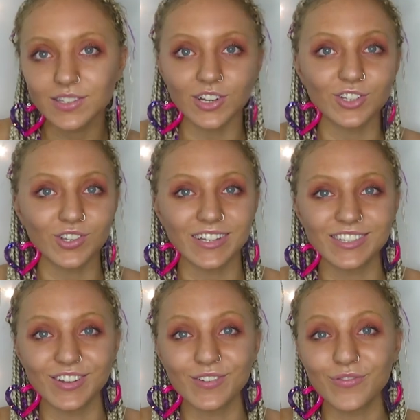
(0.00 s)
and started
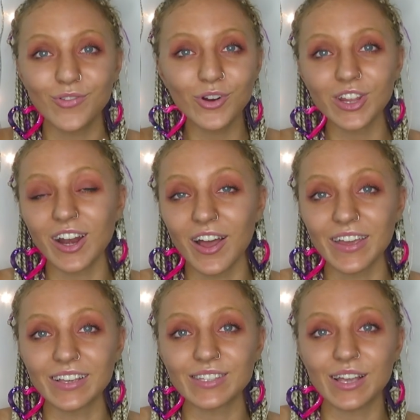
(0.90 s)
dressing for the
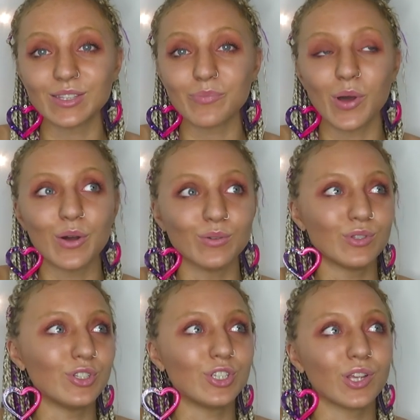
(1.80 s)
likes as
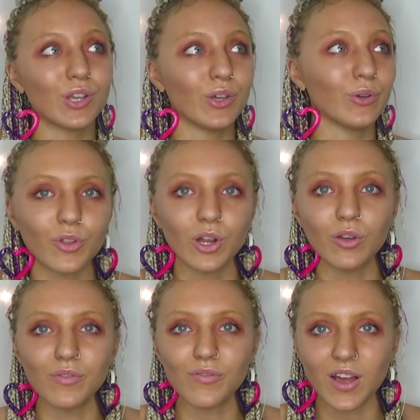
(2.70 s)
opposed to for the
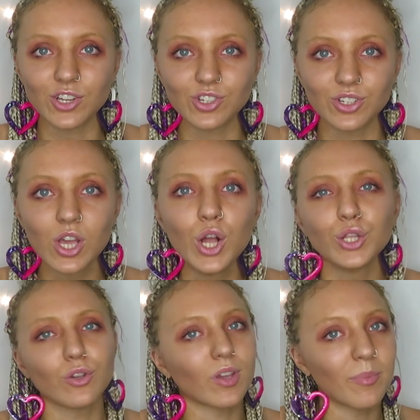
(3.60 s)
love of fashion.
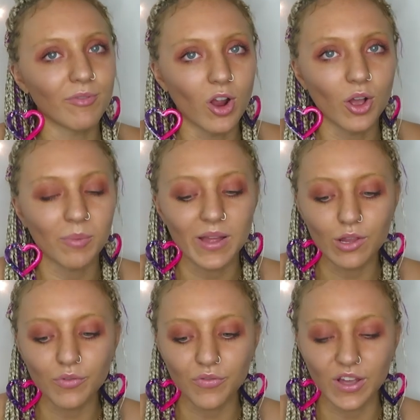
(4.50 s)
Don't get me wrong, my
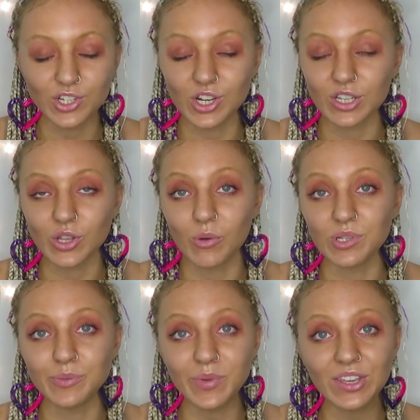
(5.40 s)
love of fashion has
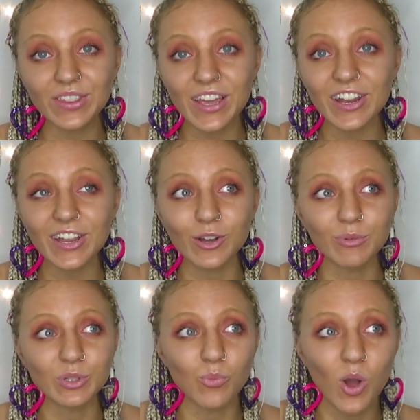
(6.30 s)
always been there, it
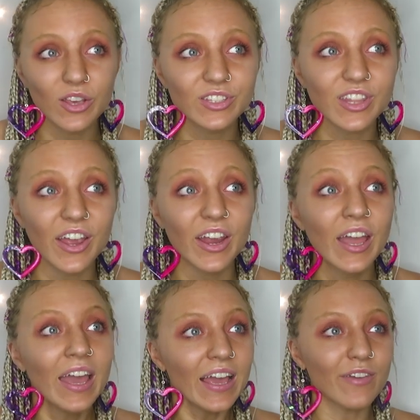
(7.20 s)
always was there,
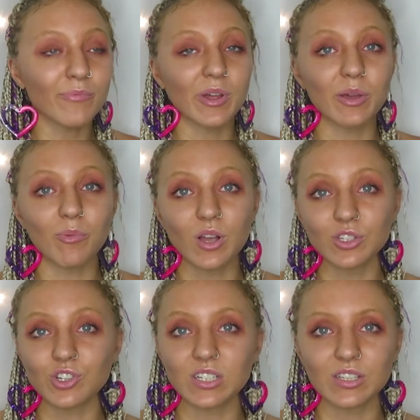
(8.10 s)
even when I
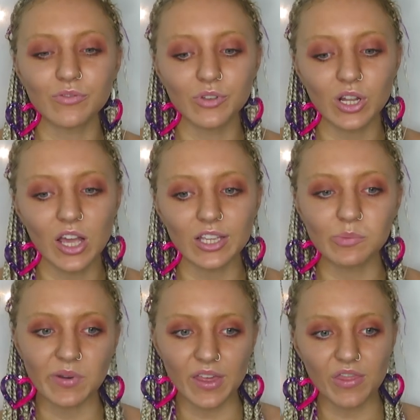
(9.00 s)
was dressing for the
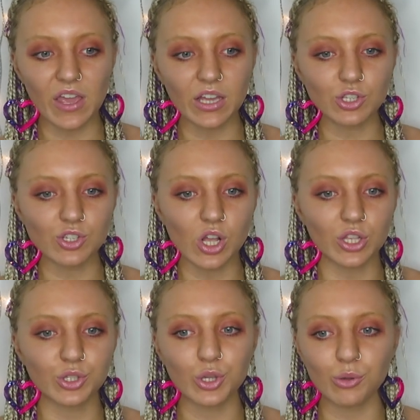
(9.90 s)
likes, but I think I just
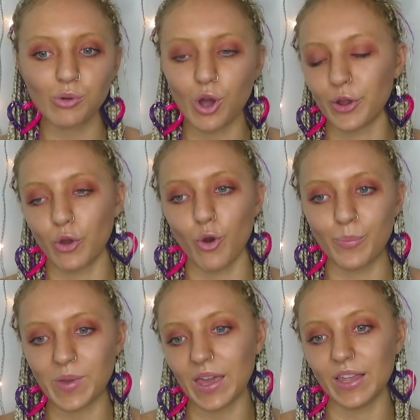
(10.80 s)
got too caught
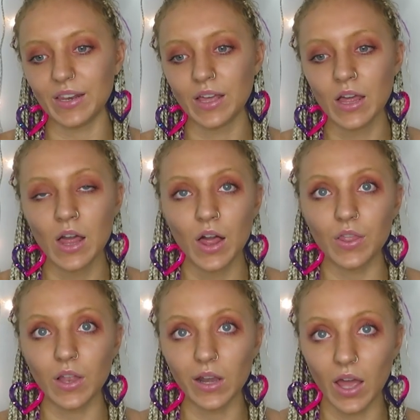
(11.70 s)
up in
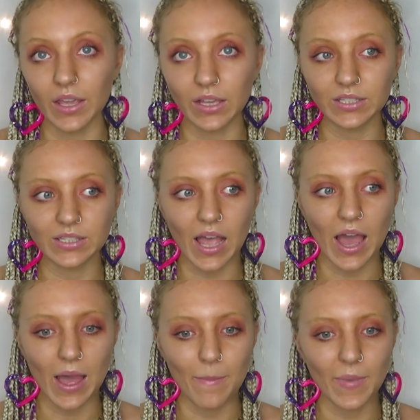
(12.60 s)
the likes
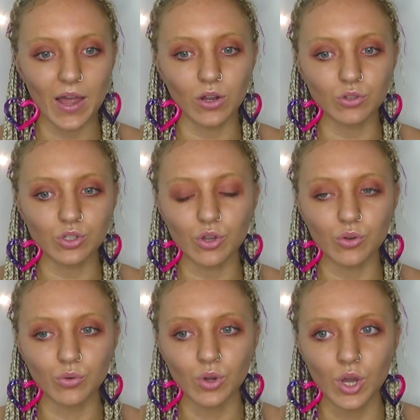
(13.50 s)
um, and
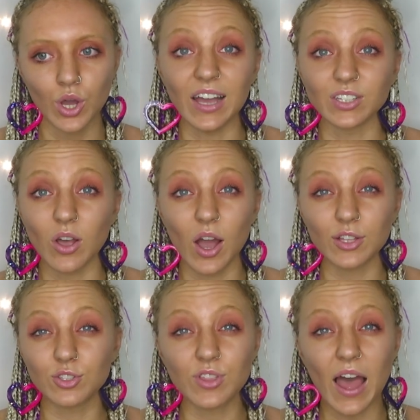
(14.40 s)
also yeah so
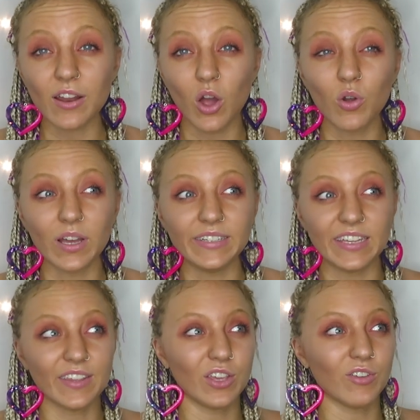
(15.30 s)
I, that whole
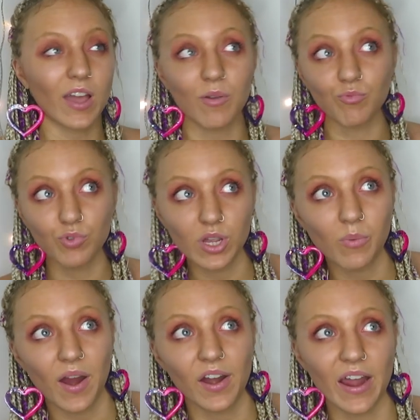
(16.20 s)
idea that you can't
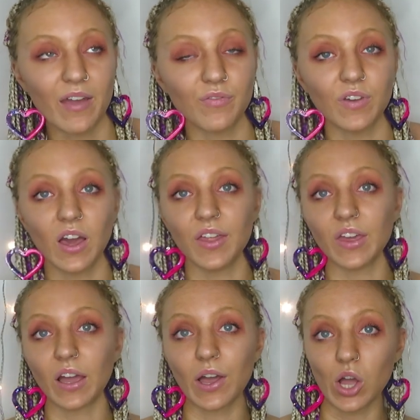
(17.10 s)
rewear an outfit I
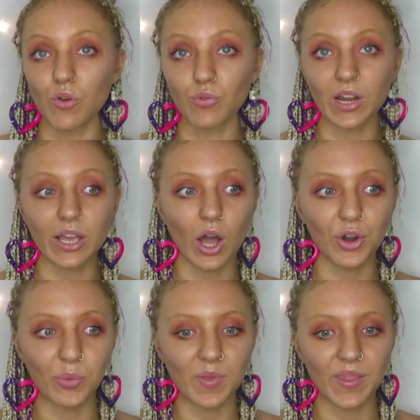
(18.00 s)
think I got really
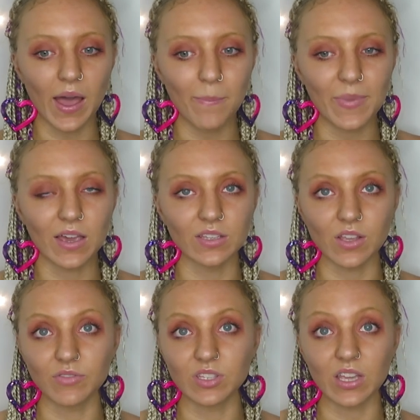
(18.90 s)
caught up in that
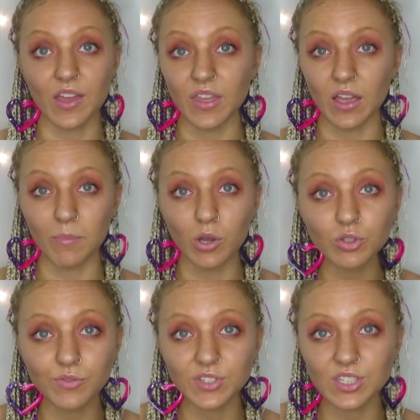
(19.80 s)
because obviously I think
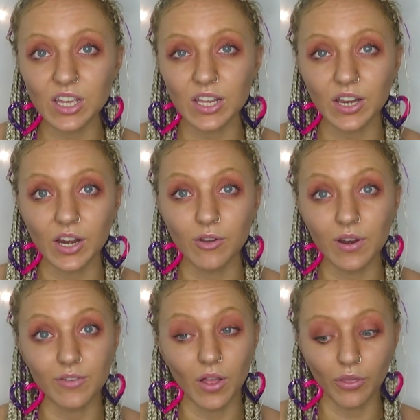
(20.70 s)
most of us did you know
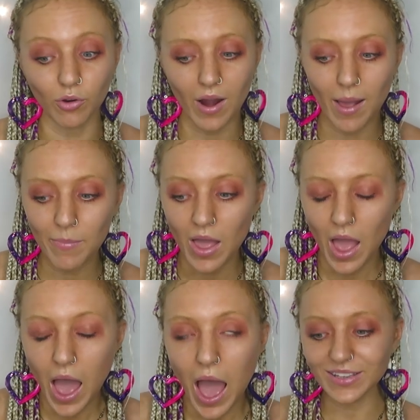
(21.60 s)
living on the gram
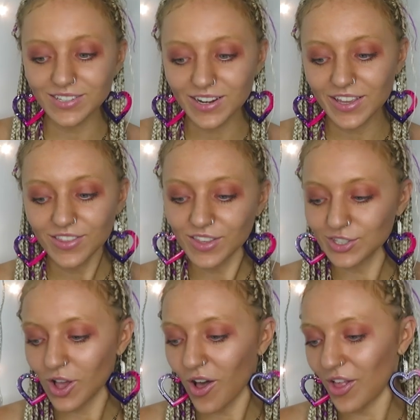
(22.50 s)
basically
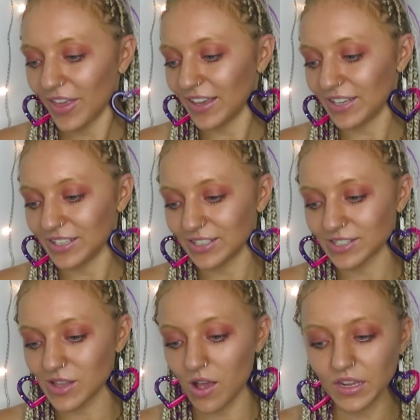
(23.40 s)
this haul
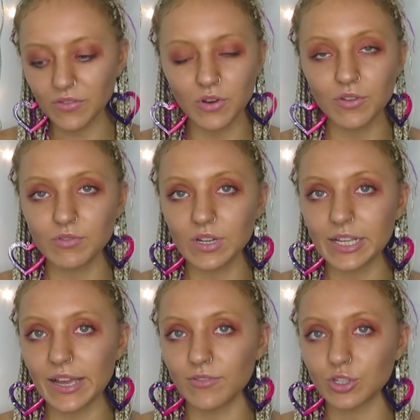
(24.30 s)
is I think I've only
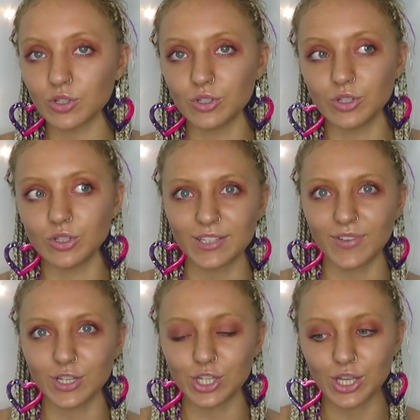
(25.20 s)
really ever done fast
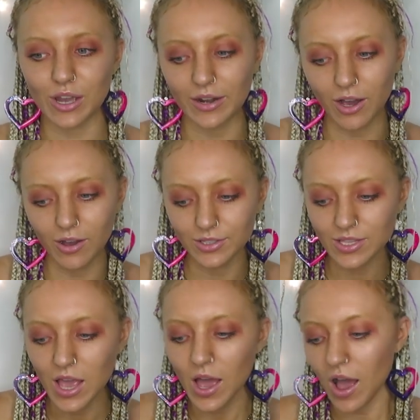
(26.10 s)
fashiony kind of hauls
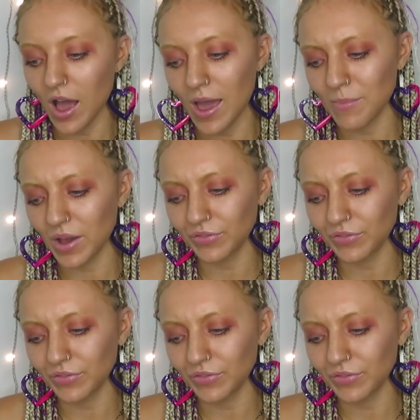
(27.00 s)
um,